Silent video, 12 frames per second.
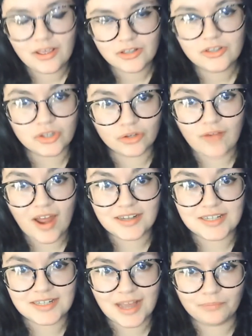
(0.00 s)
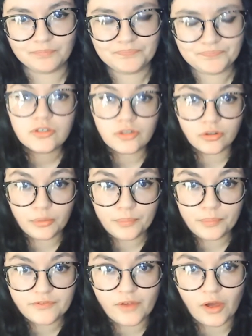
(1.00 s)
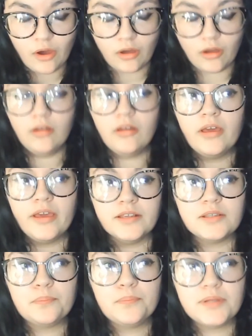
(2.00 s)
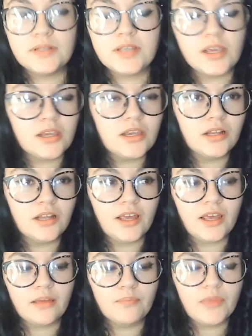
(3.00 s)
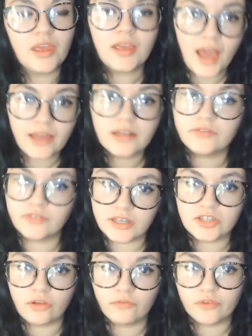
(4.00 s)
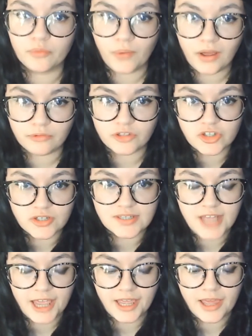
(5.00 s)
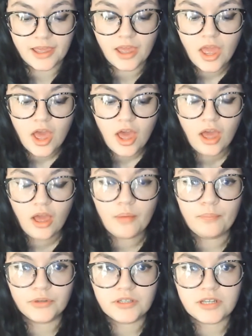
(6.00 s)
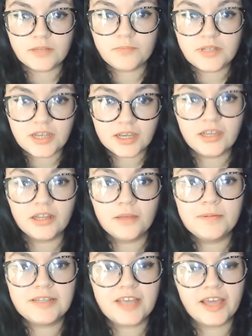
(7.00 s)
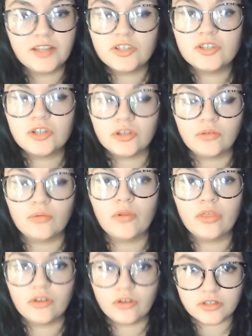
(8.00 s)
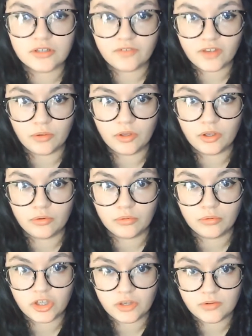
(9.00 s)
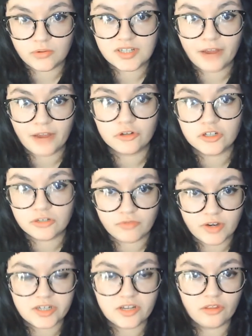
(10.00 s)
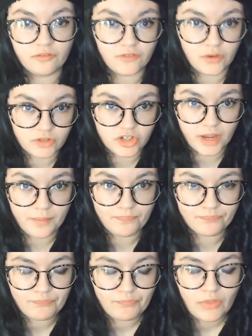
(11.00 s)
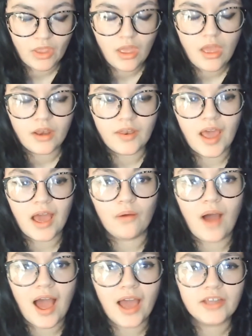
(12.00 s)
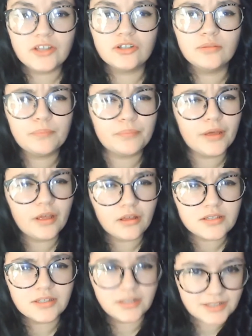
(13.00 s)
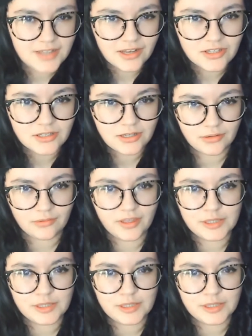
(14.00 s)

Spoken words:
so write it down. So number 4 is particularly, it kind of leads on from what I was just saying, but it particularly pertains to those of you who use the tarot to read the future. Now, I don't personally tend to do this